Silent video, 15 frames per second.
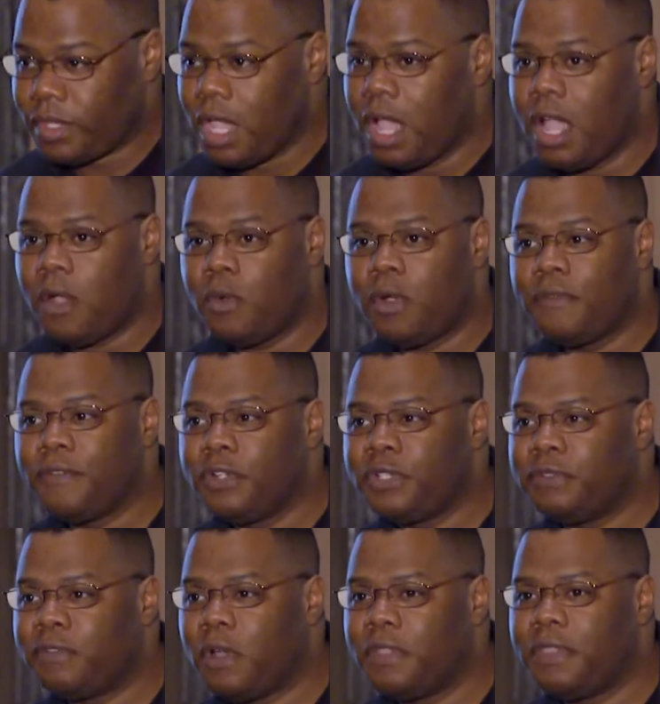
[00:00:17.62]
Well,
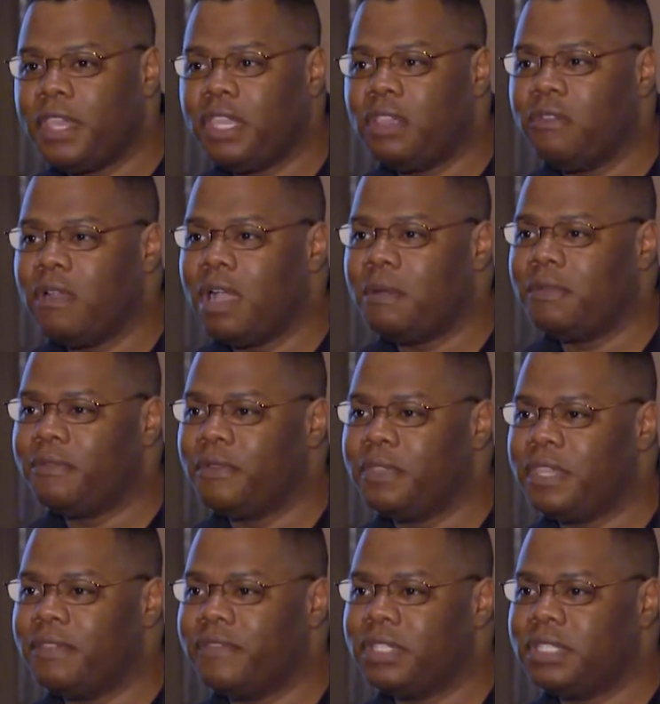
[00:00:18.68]
first of all, thank you, Robin, for
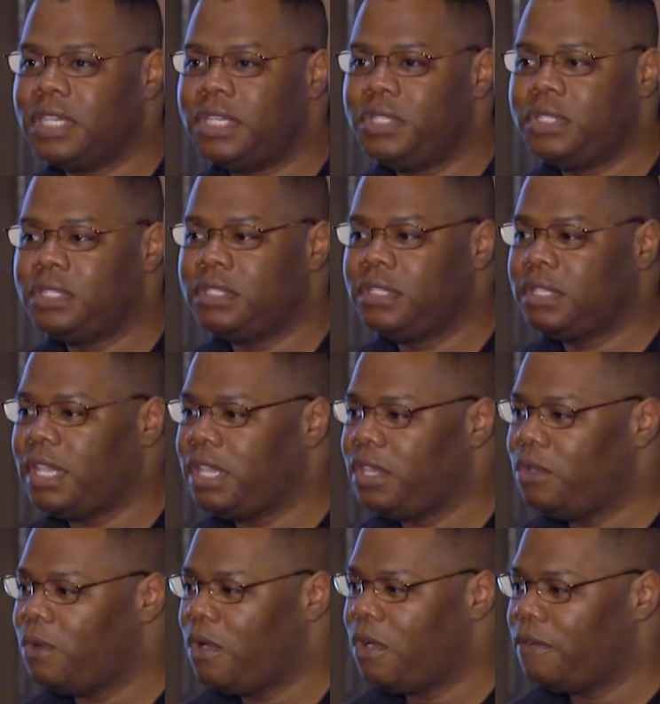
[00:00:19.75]
the invitation. Thank
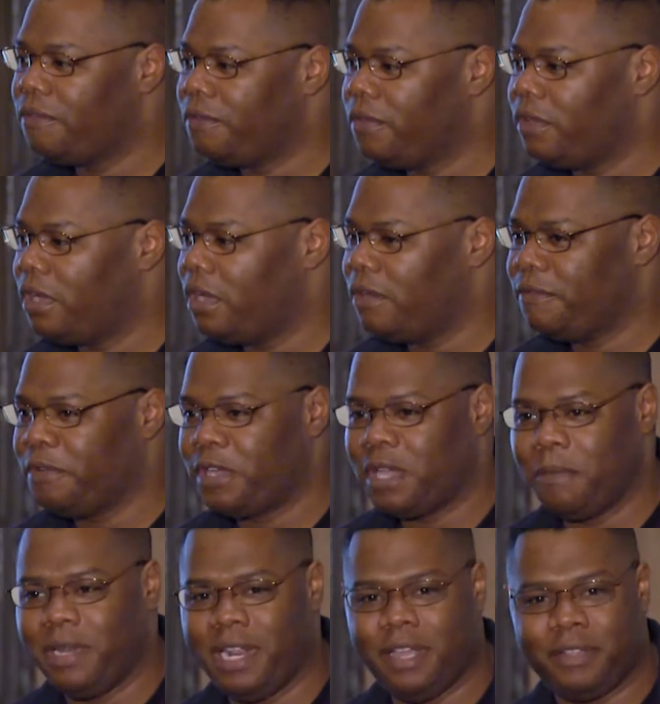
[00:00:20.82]
you all for
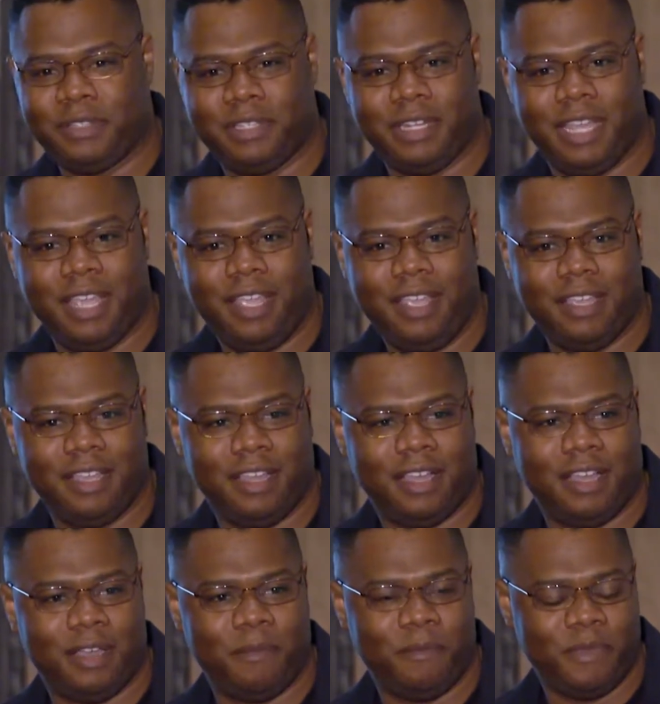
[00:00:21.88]
coming out today.
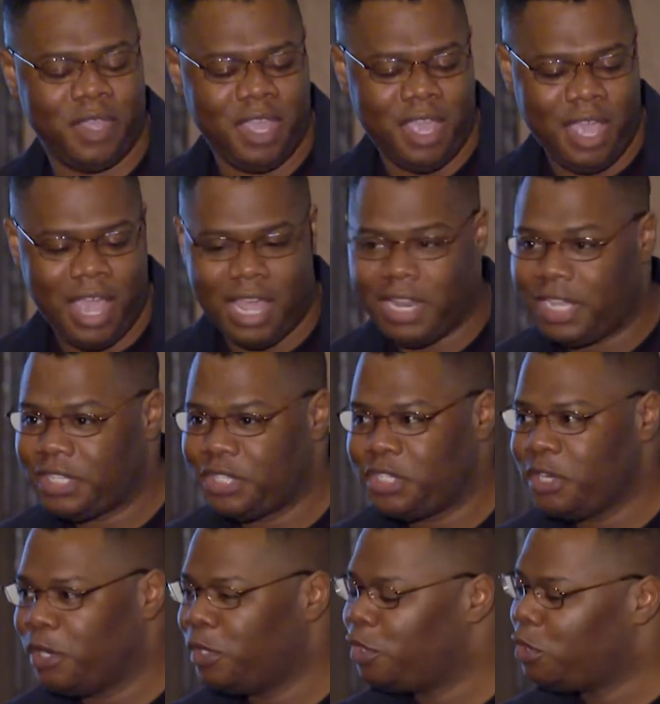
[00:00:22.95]
I'd like to
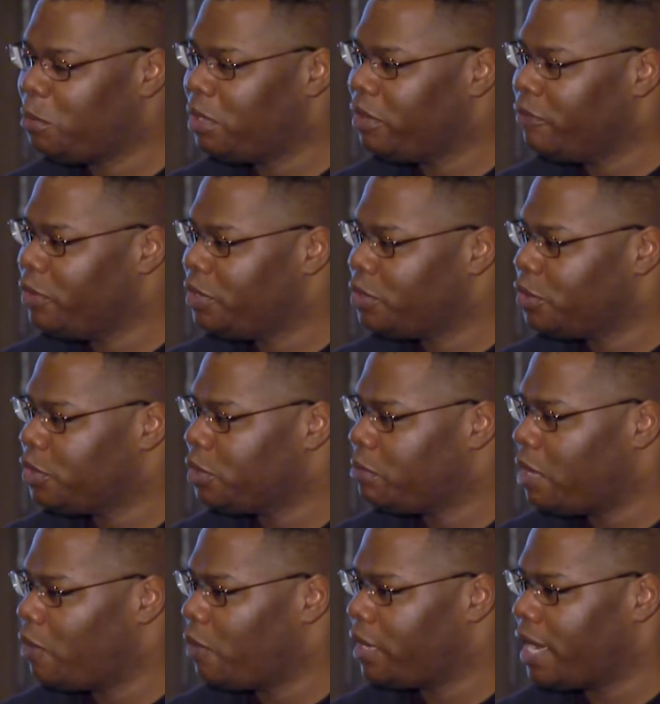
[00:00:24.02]
share a little bit of research
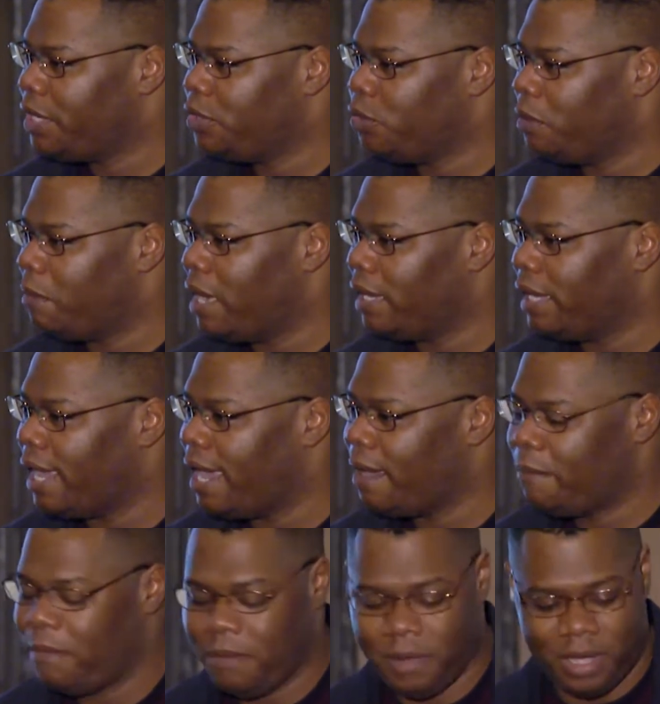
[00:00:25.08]
about what I do in my
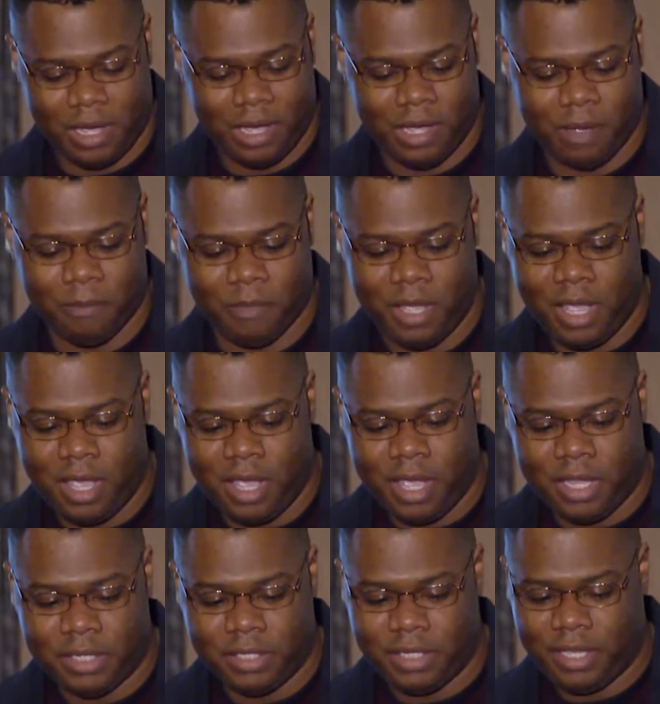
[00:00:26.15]
lab,
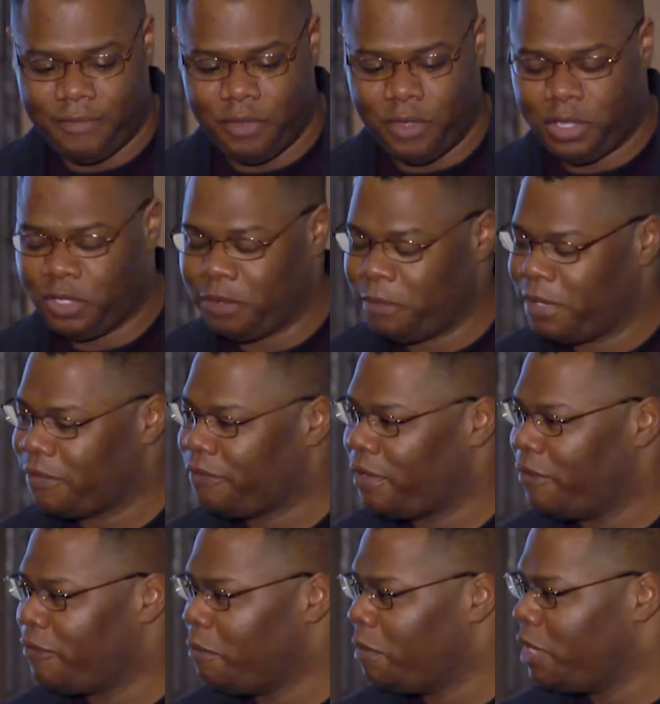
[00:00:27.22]
give you a little bit of
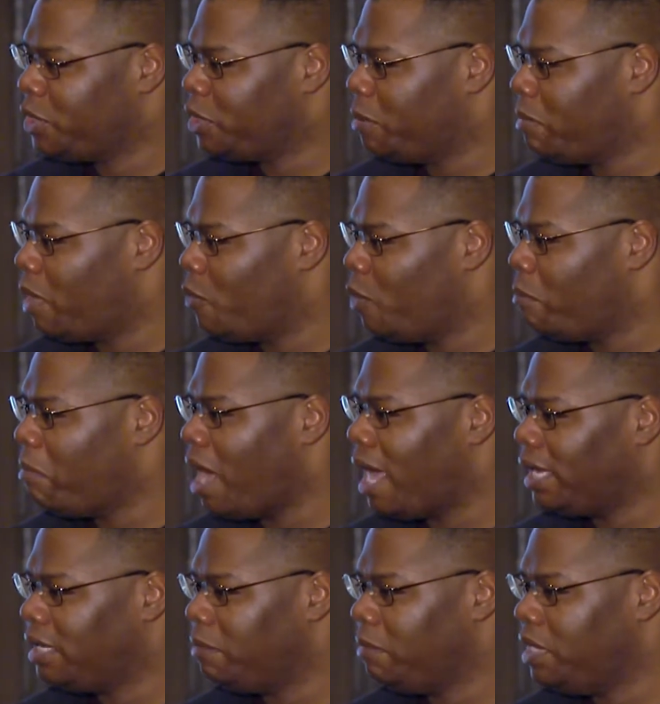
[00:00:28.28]
information about what
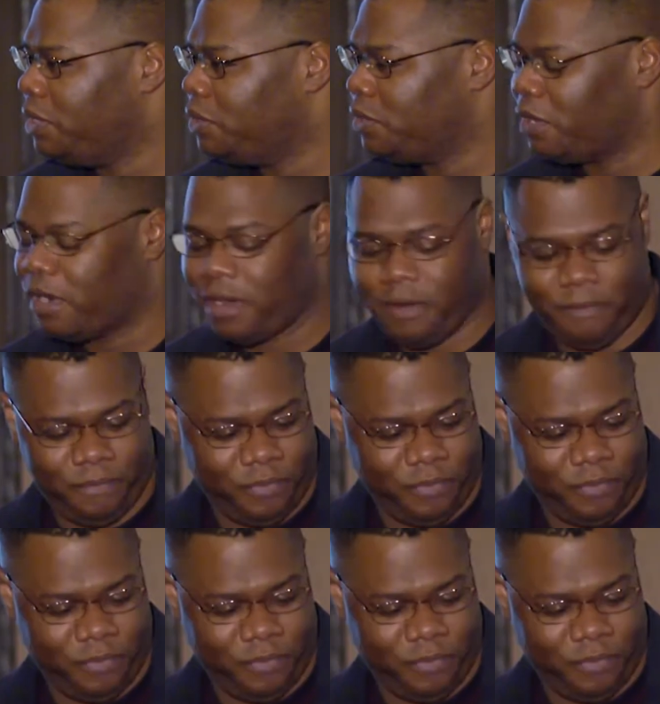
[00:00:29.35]
polyamines are.